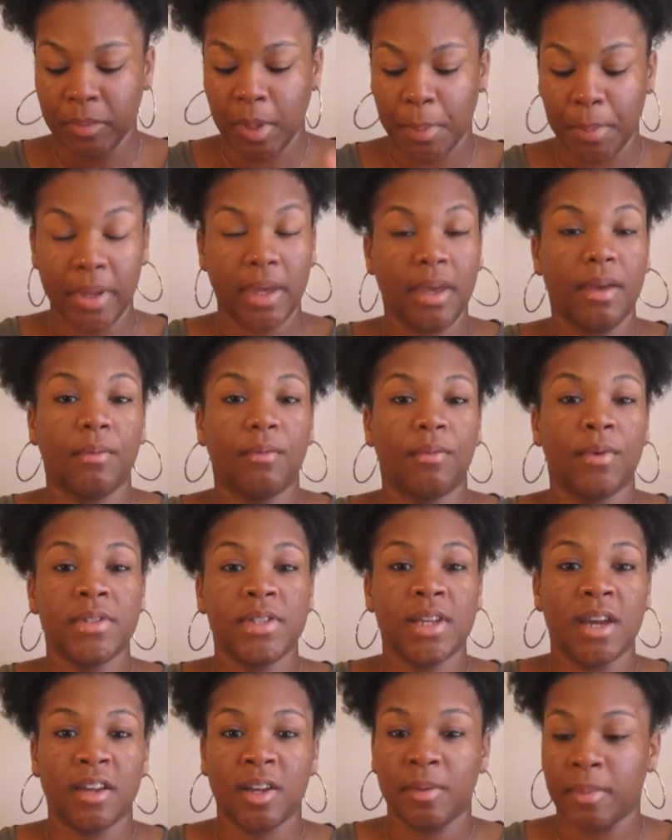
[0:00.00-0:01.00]
but we're
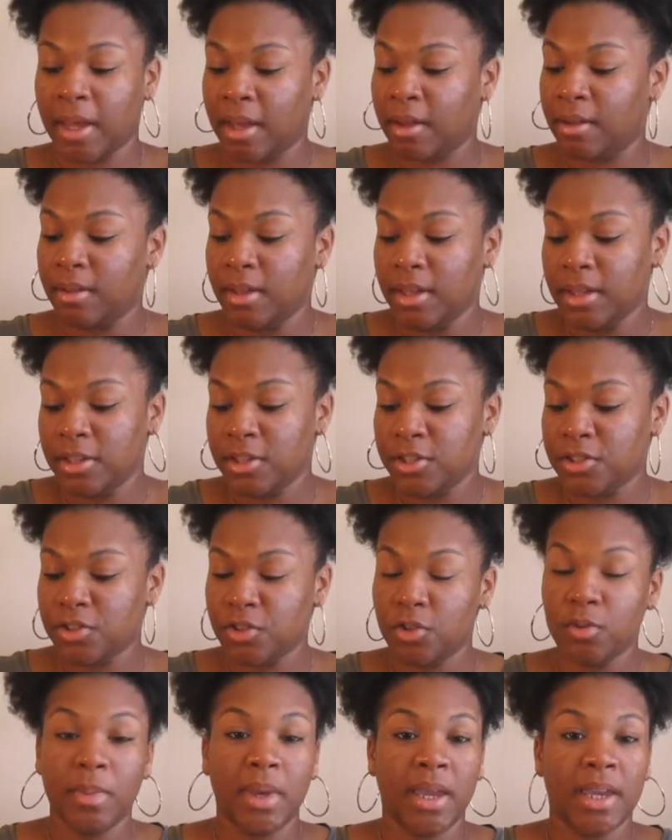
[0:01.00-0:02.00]
talking about this
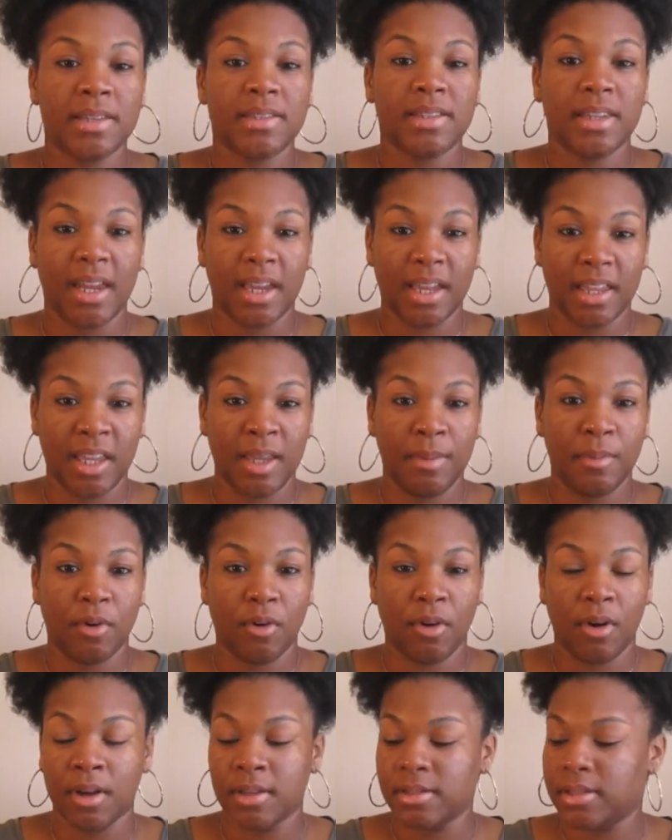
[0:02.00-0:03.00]
new mask that I came
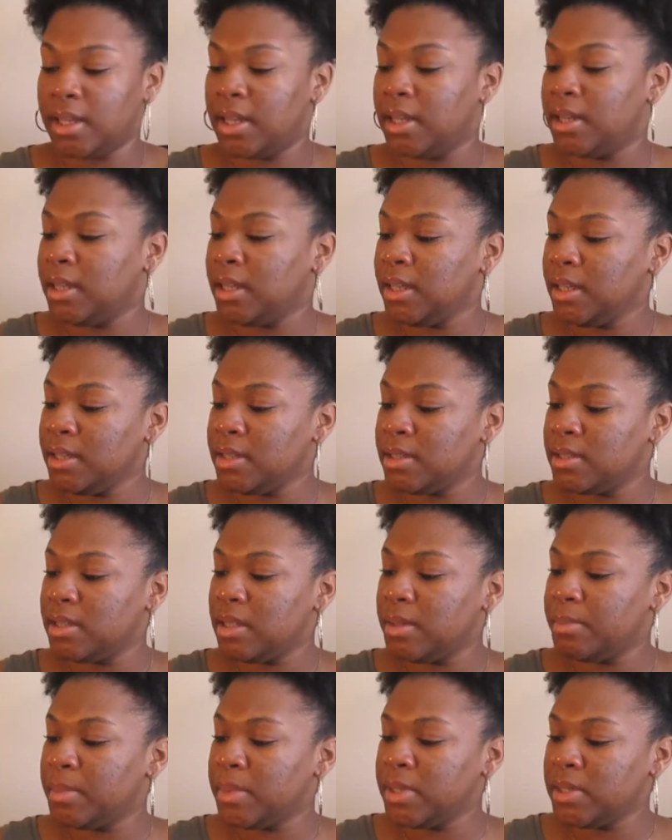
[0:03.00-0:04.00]
across and it is
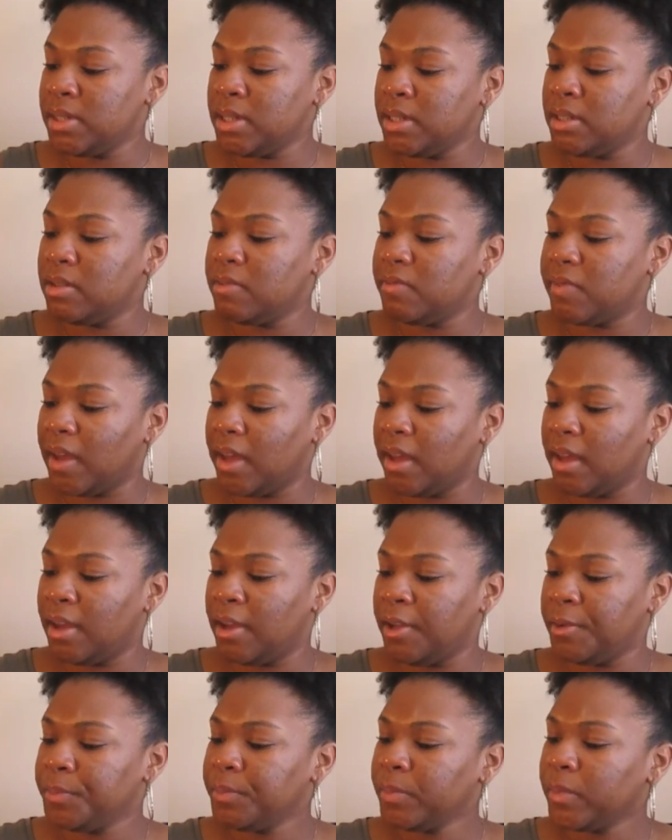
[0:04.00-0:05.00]
the Mystic
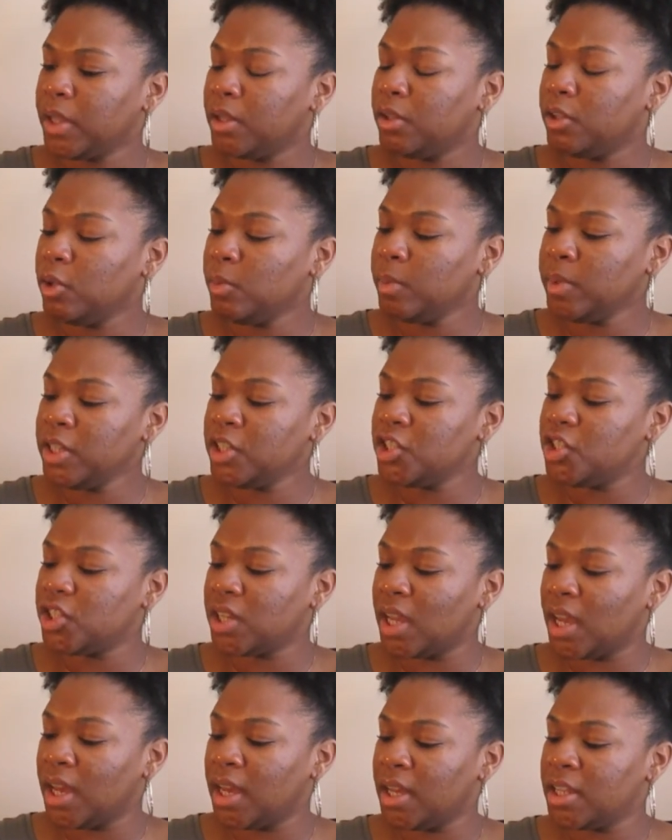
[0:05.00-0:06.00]
Divine Luminous
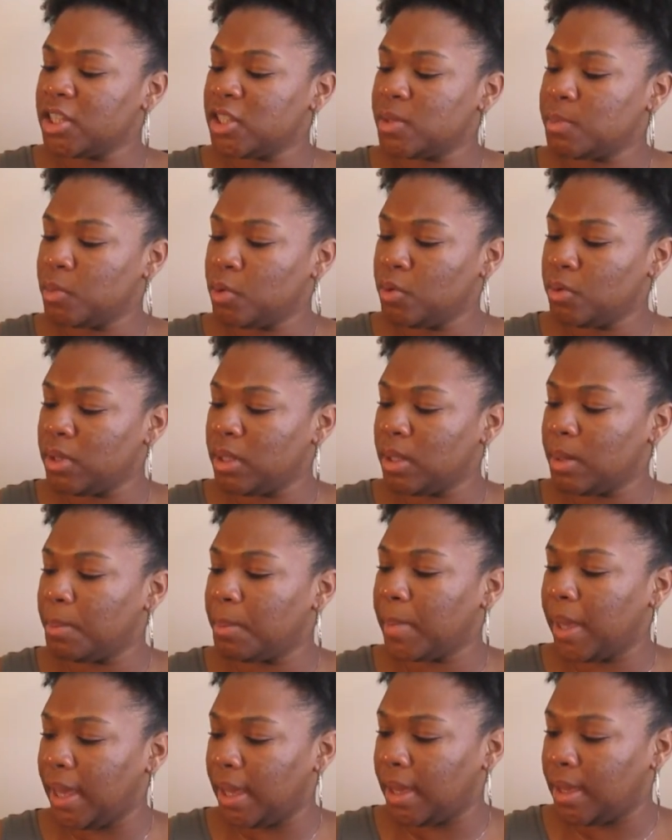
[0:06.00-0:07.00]
Shine Smoothing
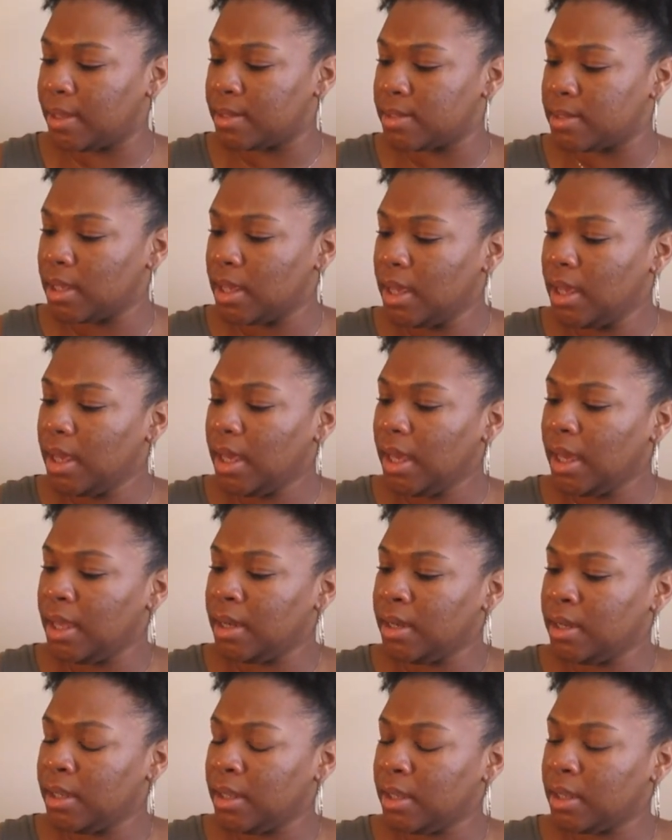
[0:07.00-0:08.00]
Mask
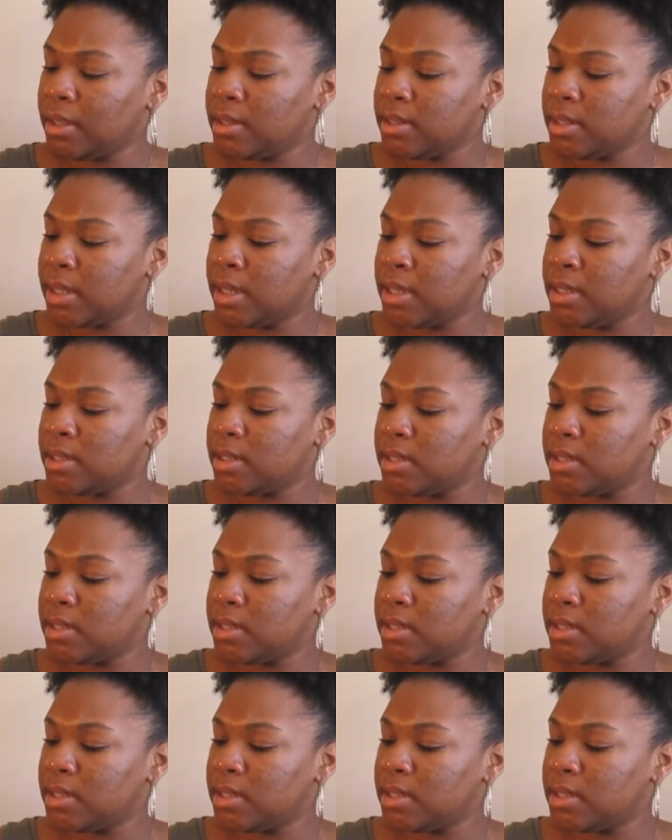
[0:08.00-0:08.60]
and it contains